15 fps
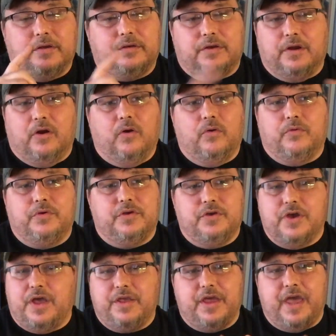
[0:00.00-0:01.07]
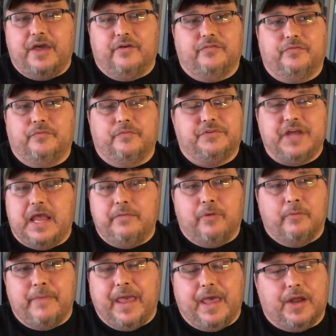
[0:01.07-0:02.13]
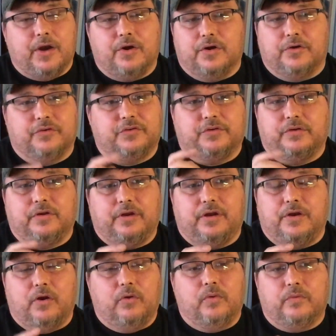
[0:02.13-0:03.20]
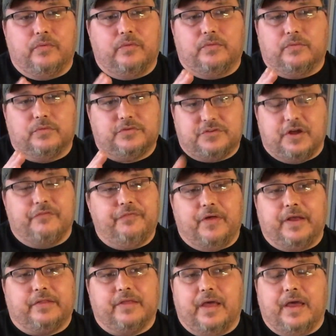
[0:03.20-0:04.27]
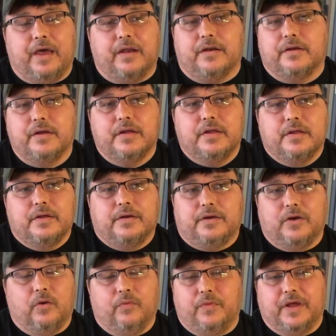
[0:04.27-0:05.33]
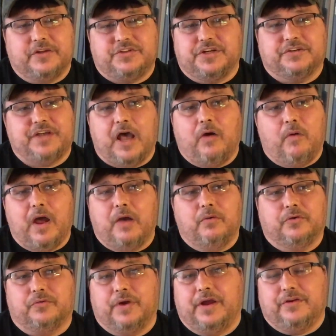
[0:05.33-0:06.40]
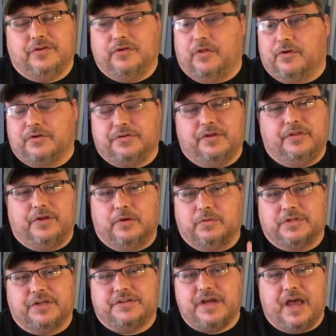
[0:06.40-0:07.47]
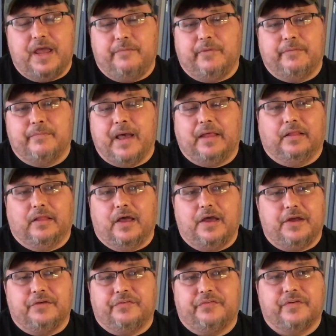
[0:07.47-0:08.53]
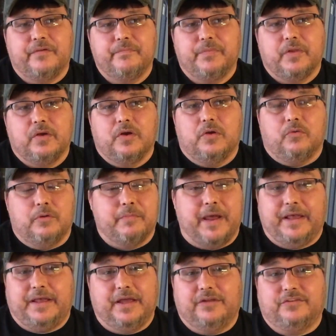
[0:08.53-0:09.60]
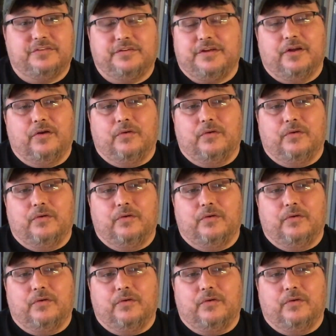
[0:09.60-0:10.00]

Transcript: You have table manners, stuff like that. That's just how I was raised. There was a time in my life where my kids,